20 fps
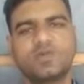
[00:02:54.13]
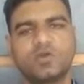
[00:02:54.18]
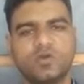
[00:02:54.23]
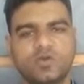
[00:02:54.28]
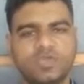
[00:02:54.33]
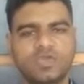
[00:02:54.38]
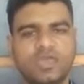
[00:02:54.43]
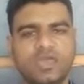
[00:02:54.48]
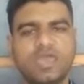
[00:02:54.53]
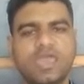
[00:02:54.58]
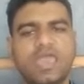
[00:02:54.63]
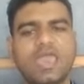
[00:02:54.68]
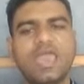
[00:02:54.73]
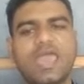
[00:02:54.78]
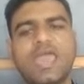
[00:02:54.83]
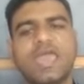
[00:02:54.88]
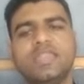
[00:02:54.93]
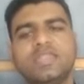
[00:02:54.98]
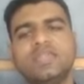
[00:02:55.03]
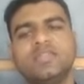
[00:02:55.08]
Okay,
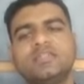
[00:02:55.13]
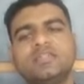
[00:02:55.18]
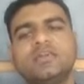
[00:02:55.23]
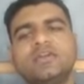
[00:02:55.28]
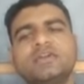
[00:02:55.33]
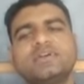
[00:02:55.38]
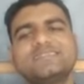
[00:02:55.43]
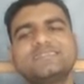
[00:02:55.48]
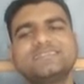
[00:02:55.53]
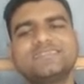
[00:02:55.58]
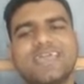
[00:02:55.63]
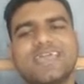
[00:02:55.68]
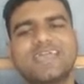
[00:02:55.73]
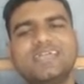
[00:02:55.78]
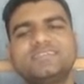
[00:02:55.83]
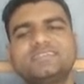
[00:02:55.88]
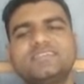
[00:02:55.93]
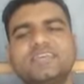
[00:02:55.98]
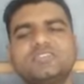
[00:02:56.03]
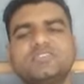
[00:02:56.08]
and in
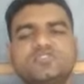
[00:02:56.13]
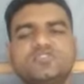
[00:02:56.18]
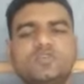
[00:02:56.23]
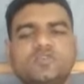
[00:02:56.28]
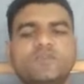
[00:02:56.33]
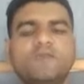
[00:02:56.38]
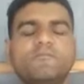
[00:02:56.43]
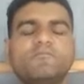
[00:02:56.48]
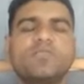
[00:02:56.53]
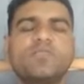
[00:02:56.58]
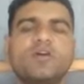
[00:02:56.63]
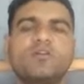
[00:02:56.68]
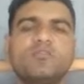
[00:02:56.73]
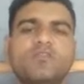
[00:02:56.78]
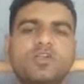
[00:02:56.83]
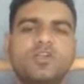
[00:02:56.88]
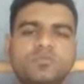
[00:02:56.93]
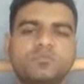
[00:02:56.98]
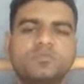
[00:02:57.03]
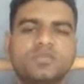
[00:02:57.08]
second century,
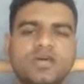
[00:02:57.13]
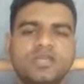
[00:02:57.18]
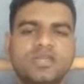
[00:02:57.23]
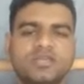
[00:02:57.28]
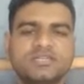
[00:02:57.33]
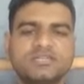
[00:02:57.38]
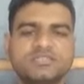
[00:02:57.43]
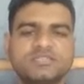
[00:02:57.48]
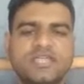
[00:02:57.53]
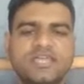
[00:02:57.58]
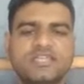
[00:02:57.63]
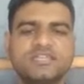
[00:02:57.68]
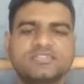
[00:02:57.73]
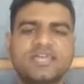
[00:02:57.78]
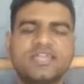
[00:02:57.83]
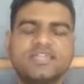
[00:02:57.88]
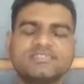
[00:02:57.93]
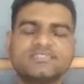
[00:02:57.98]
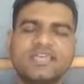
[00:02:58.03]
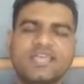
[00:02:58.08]
one of the another scientist,
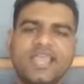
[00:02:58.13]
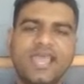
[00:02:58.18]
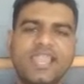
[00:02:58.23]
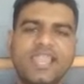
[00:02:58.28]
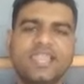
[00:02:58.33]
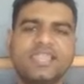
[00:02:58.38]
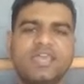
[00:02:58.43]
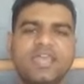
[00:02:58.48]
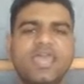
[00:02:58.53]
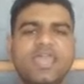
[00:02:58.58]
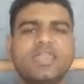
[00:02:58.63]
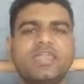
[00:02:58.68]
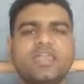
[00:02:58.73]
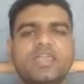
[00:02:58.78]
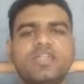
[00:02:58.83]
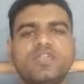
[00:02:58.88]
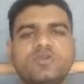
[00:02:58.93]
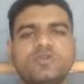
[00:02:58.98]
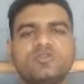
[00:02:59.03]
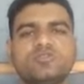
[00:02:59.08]
that is the Galen,
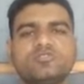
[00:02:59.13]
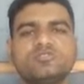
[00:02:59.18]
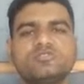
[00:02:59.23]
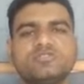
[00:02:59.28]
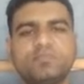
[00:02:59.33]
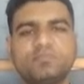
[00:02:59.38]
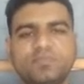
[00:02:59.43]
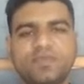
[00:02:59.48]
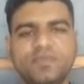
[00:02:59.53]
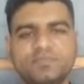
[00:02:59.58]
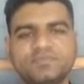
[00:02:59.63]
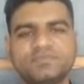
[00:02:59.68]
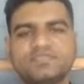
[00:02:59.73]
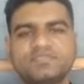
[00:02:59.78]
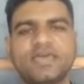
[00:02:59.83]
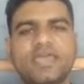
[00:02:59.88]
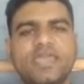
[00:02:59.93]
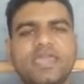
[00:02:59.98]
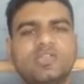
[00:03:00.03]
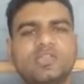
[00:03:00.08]
introduced the fifth
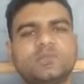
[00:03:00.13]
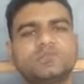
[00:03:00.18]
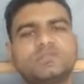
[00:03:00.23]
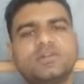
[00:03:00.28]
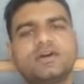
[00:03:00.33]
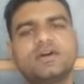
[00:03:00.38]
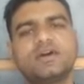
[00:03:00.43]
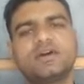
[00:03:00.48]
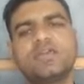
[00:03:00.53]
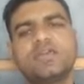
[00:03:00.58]
sign of the